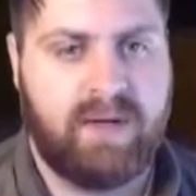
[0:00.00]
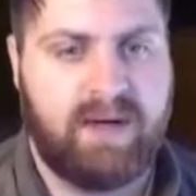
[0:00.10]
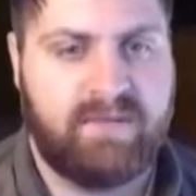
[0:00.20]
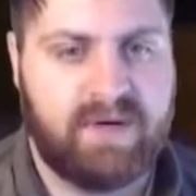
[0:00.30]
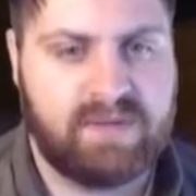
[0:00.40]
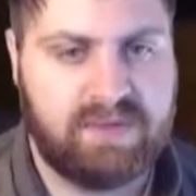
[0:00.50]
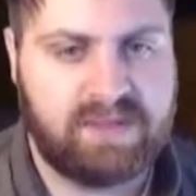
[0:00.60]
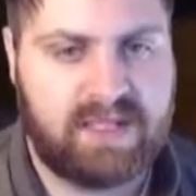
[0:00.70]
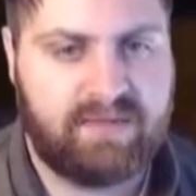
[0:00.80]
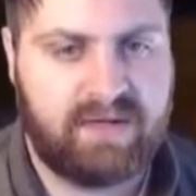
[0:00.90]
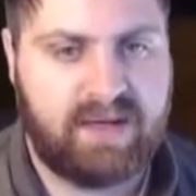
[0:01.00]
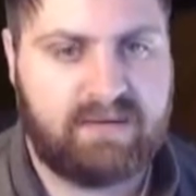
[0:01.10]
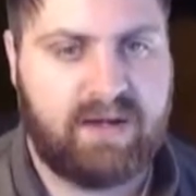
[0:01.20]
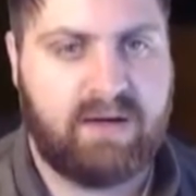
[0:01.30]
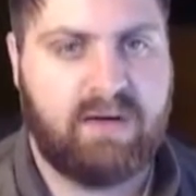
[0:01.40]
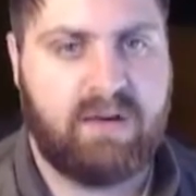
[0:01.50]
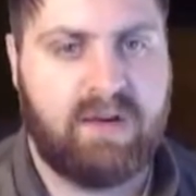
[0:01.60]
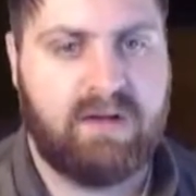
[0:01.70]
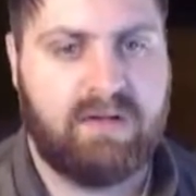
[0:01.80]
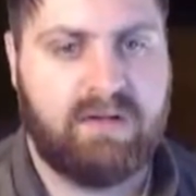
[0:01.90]
in the first one. Discover a death rattle
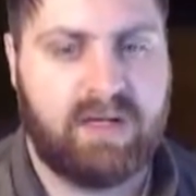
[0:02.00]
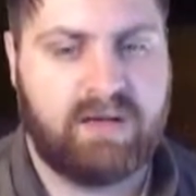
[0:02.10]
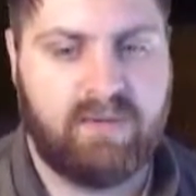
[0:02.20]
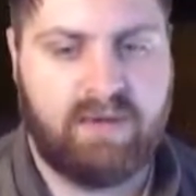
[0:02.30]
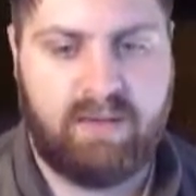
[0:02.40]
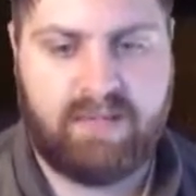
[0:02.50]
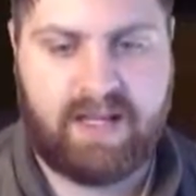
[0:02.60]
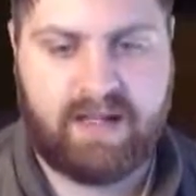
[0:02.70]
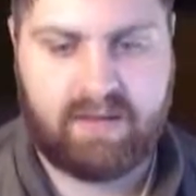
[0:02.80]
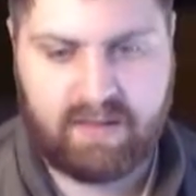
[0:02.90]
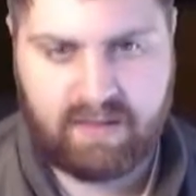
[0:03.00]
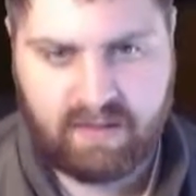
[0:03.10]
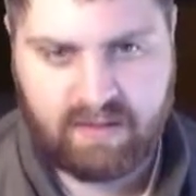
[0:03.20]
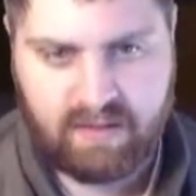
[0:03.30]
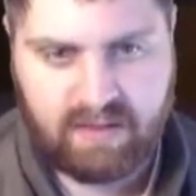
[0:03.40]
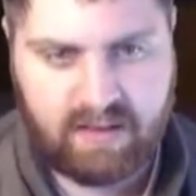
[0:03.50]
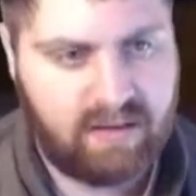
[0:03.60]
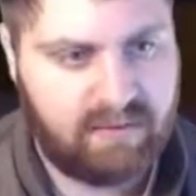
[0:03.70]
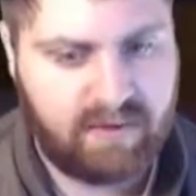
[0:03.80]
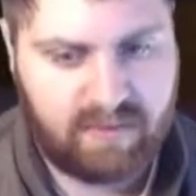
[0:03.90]
card. Cost one, not bad.
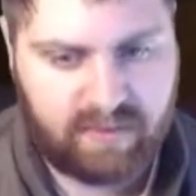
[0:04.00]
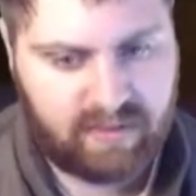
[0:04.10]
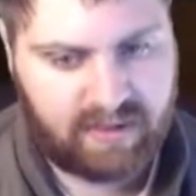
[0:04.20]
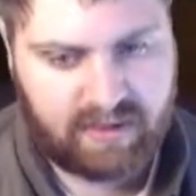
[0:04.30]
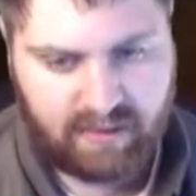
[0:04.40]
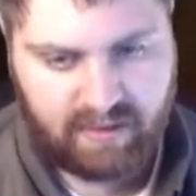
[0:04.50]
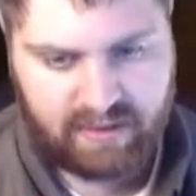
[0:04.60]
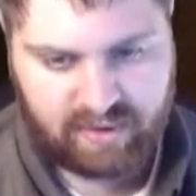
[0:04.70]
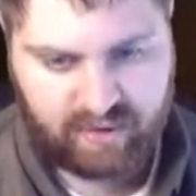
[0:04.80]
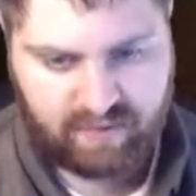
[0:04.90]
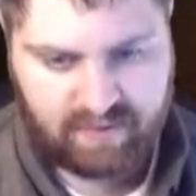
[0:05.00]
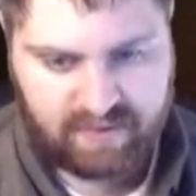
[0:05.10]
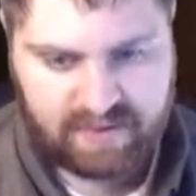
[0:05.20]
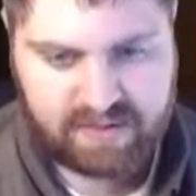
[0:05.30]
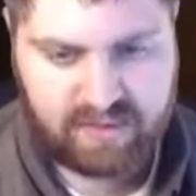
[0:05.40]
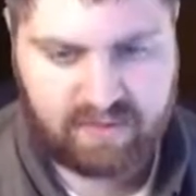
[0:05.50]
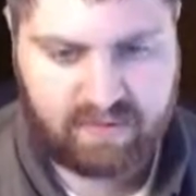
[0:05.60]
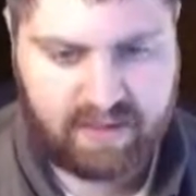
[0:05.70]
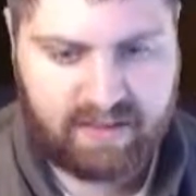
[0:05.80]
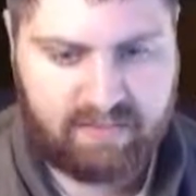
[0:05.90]
Rogue only. Transform your minion to a
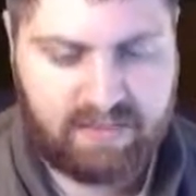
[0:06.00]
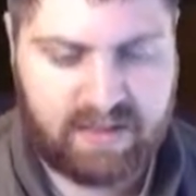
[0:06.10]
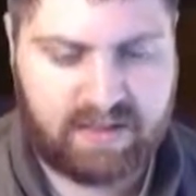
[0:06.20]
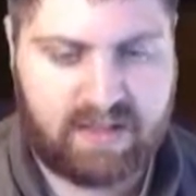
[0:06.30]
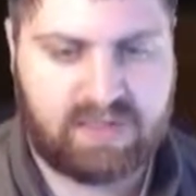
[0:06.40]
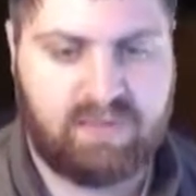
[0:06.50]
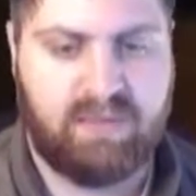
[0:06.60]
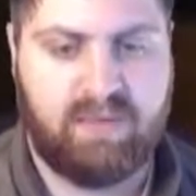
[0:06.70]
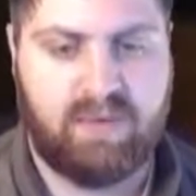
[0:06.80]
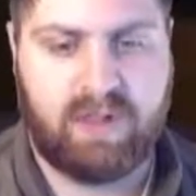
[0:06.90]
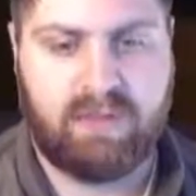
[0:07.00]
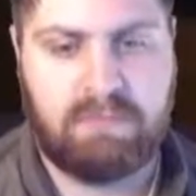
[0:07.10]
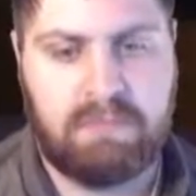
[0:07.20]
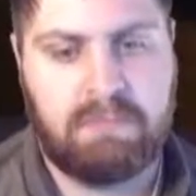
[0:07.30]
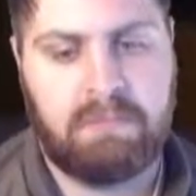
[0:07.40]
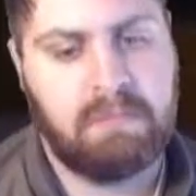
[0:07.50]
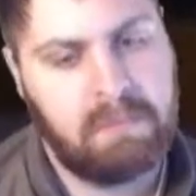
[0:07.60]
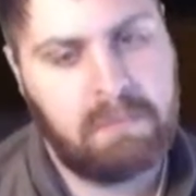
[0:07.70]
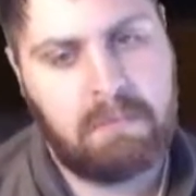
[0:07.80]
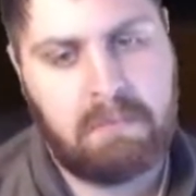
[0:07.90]
random minion that costs one more.
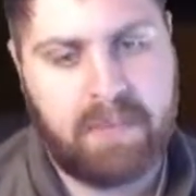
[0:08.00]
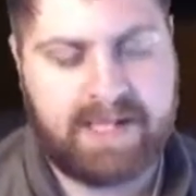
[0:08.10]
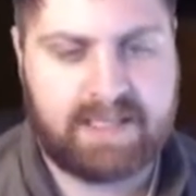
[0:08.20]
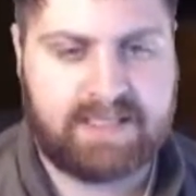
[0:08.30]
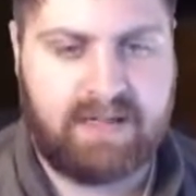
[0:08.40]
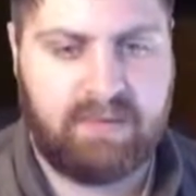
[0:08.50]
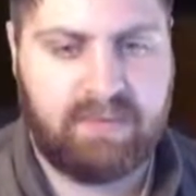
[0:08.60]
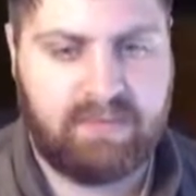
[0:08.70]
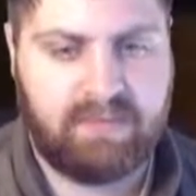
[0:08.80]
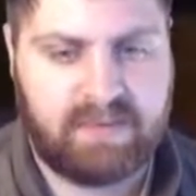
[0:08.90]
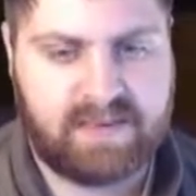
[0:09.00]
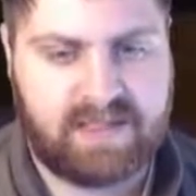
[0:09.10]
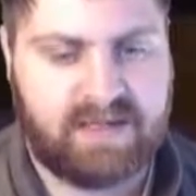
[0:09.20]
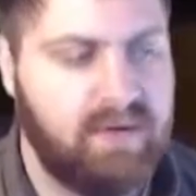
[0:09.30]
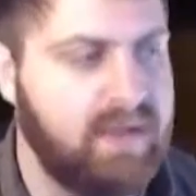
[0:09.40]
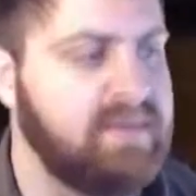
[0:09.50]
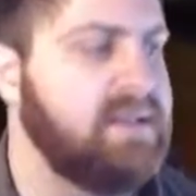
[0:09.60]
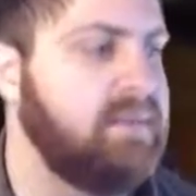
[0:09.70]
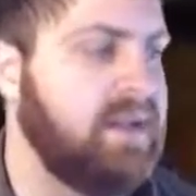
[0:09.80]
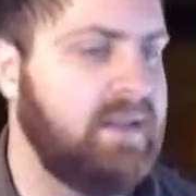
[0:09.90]
That's not terrible. Especially like if you hit with
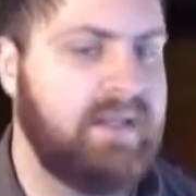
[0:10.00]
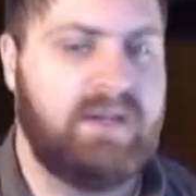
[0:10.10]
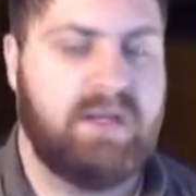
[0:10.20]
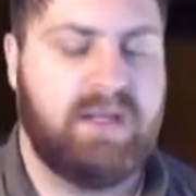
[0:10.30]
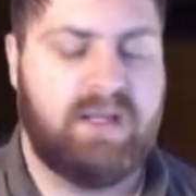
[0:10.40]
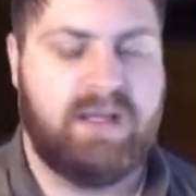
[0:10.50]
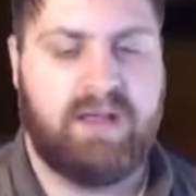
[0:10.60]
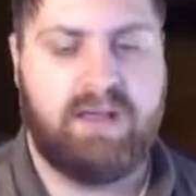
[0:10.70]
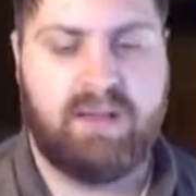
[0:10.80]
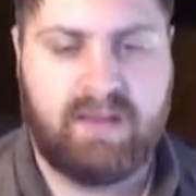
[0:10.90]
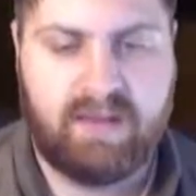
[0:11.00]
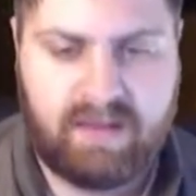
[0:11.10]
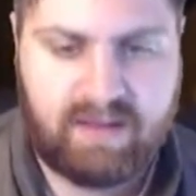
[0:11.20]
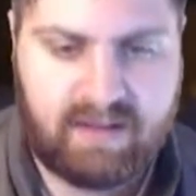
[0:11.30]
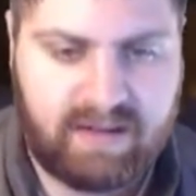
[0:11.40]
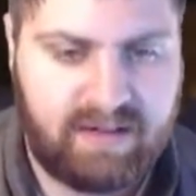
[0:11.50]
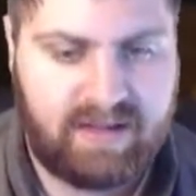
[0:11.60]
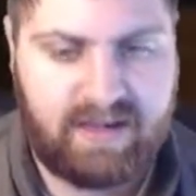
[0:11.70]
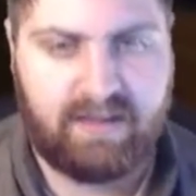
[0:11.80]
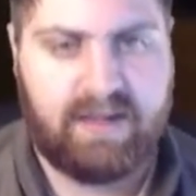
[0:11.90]
something and then you can and then
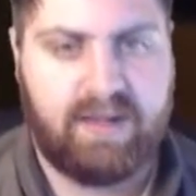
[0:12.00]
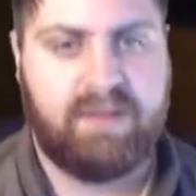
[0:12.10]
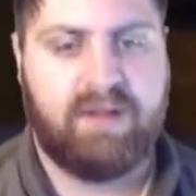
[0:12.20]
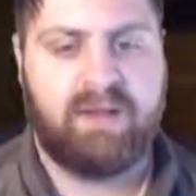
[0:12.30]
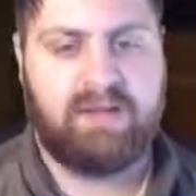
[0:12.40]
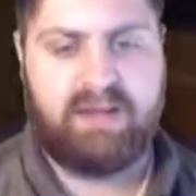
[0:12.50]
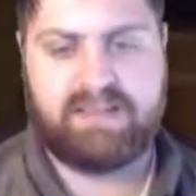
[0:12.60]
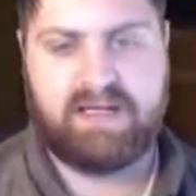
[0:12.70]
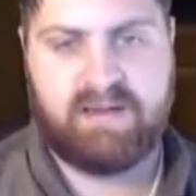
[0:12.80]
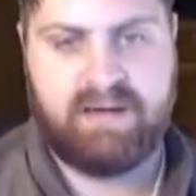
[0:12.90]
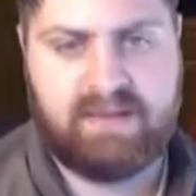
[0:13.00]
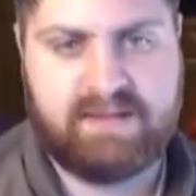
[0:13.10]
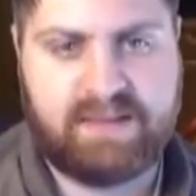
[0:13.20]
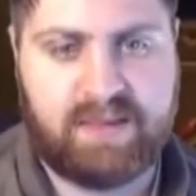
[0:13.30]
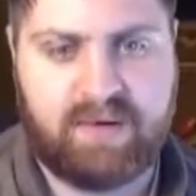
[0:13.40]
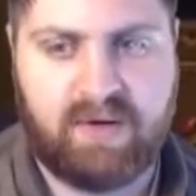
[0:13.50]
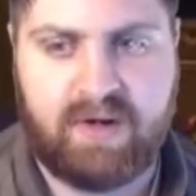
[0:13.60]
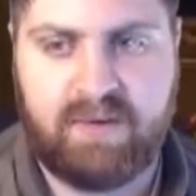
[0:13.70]
heal it up. You know that's not a terrible card.